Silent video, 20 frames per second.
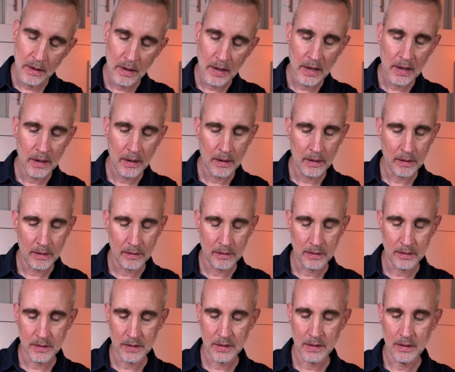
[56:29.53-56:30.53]

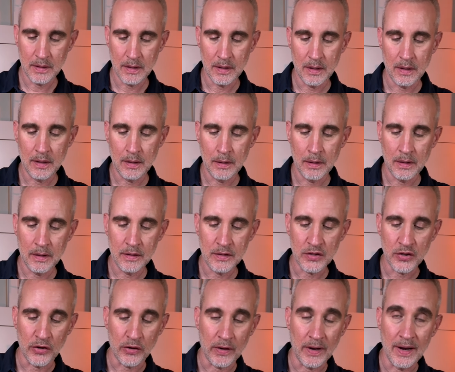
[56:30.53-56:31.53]
And
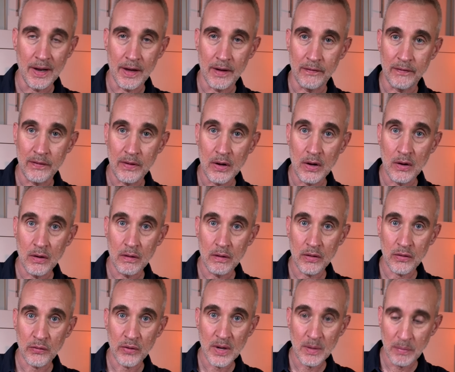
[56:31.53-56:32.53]
so you're going to have
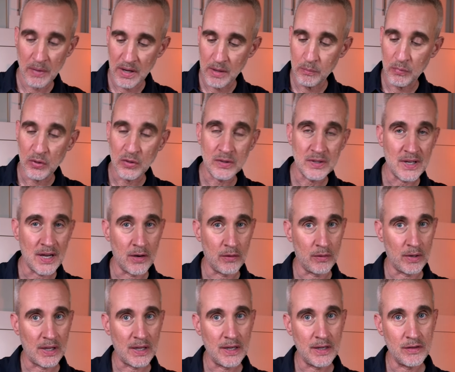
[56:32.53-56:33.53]
three people
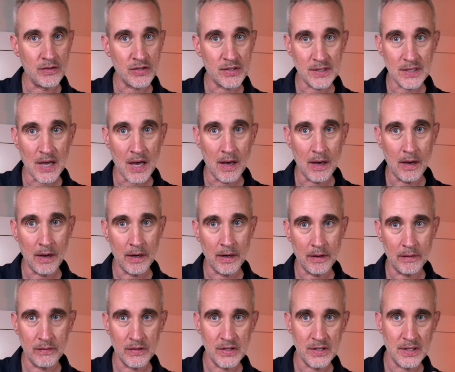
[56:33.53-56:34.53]
down each side
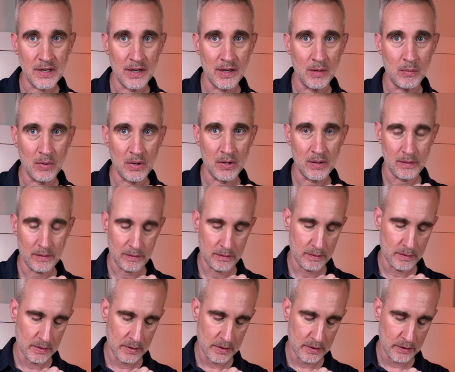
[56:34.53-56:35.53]
of the table.
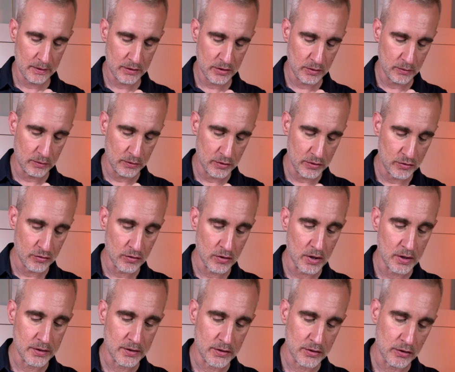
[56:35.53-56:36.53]
So we'll just draw
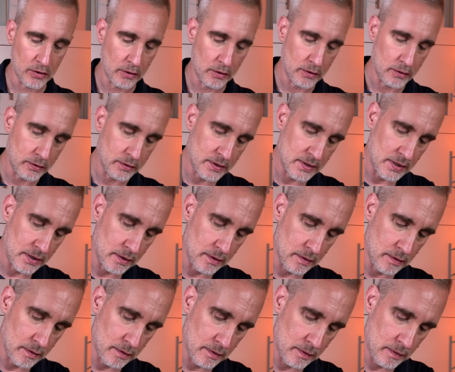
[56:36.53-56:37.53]
circles here.